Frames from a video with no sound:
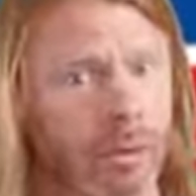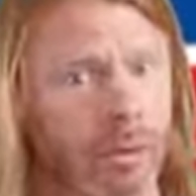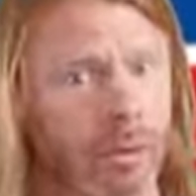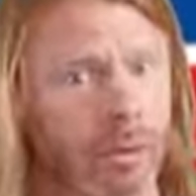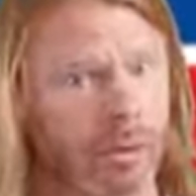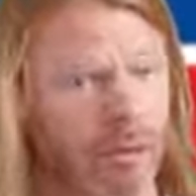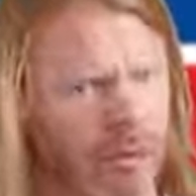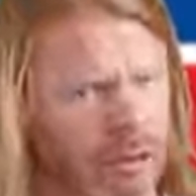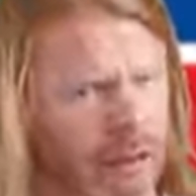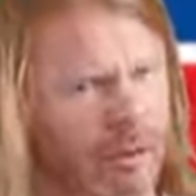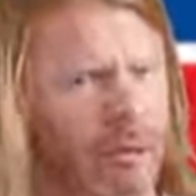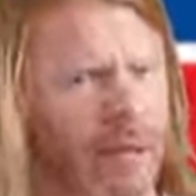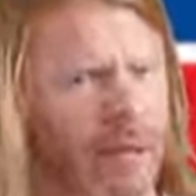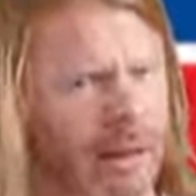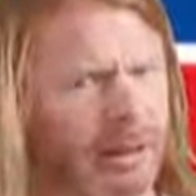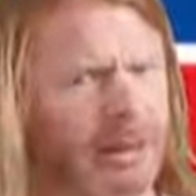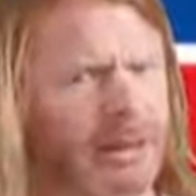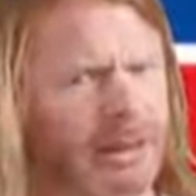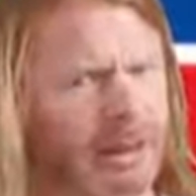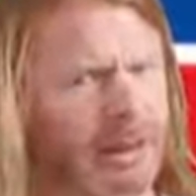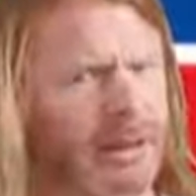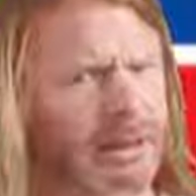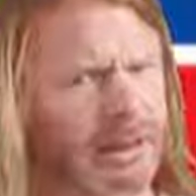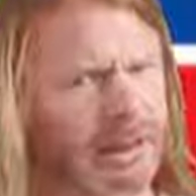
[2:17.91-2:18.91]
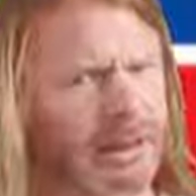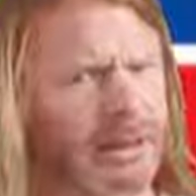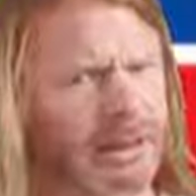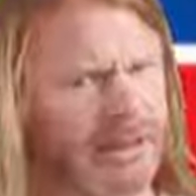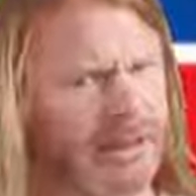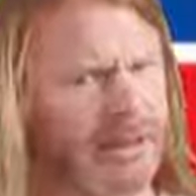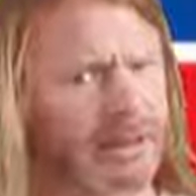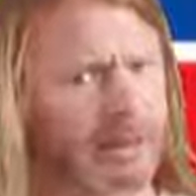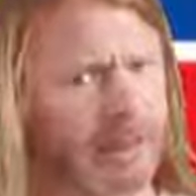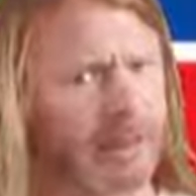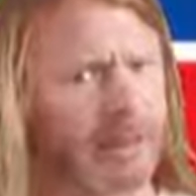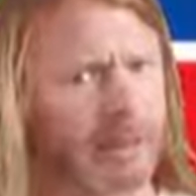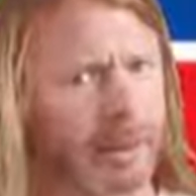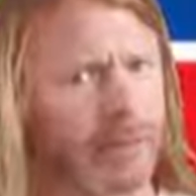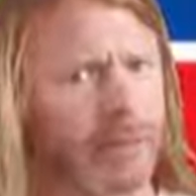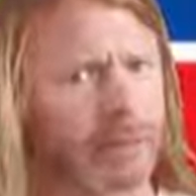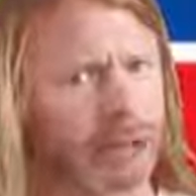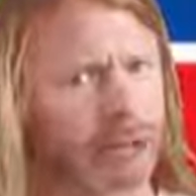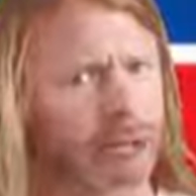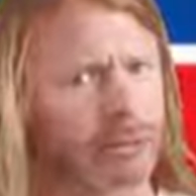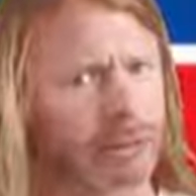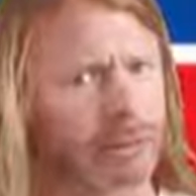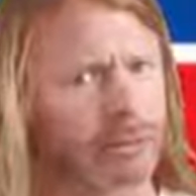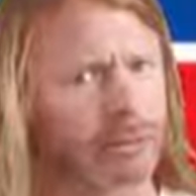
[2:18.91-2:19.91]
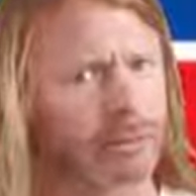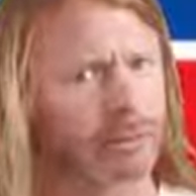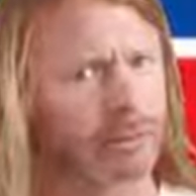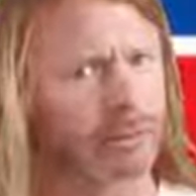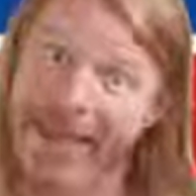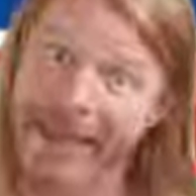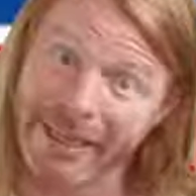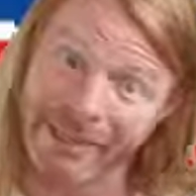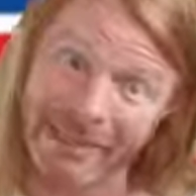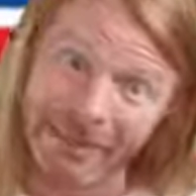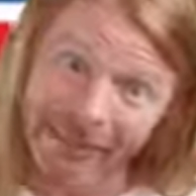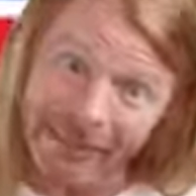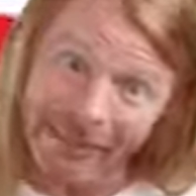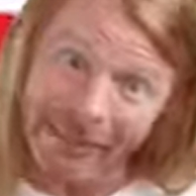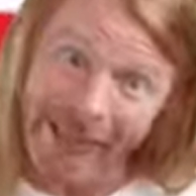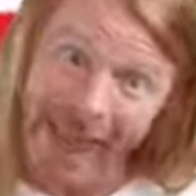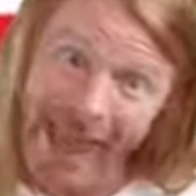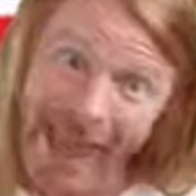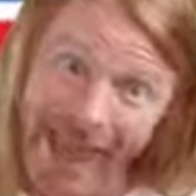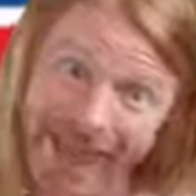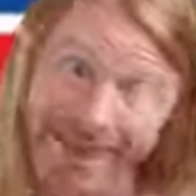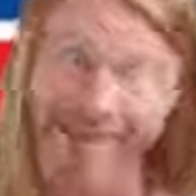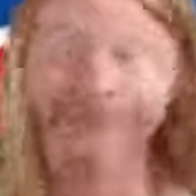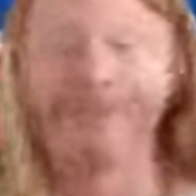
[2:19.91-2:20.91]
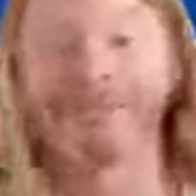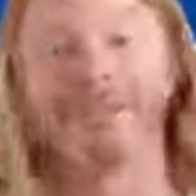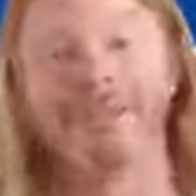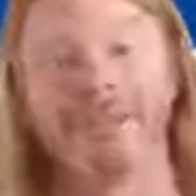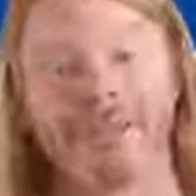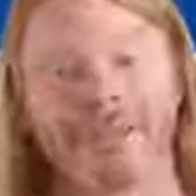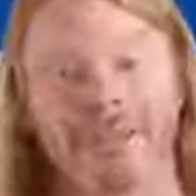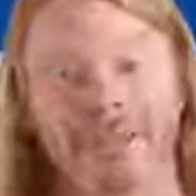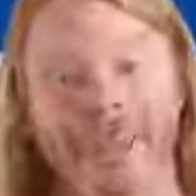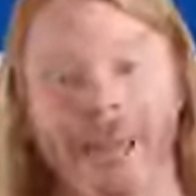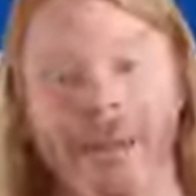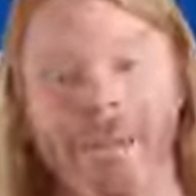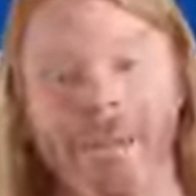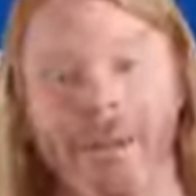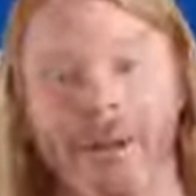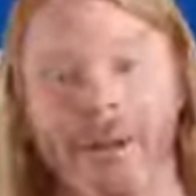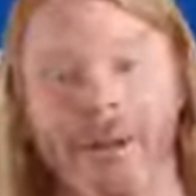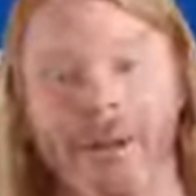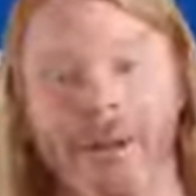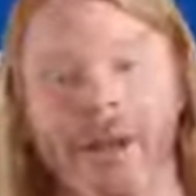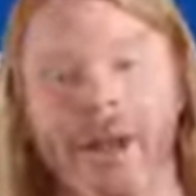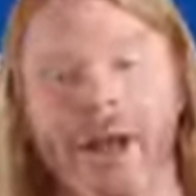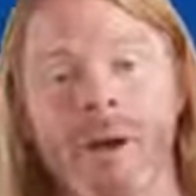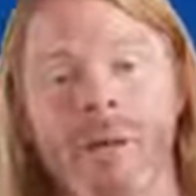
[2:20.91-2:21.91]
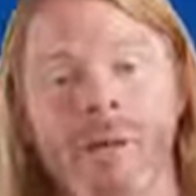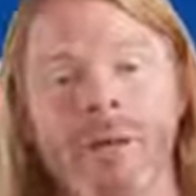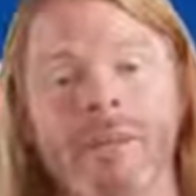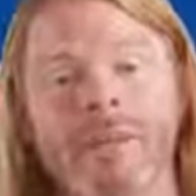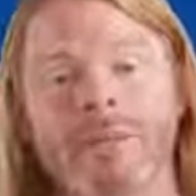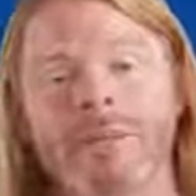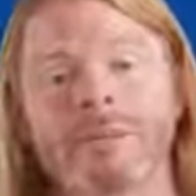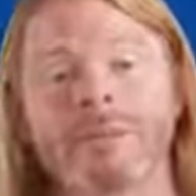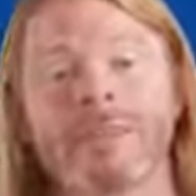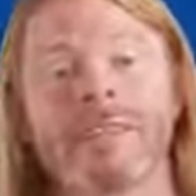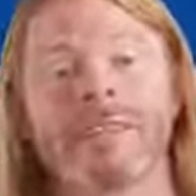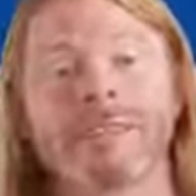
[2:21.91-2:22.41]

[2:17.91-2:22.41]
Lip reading: So it's probably just misinformation. Instead, for example, when you see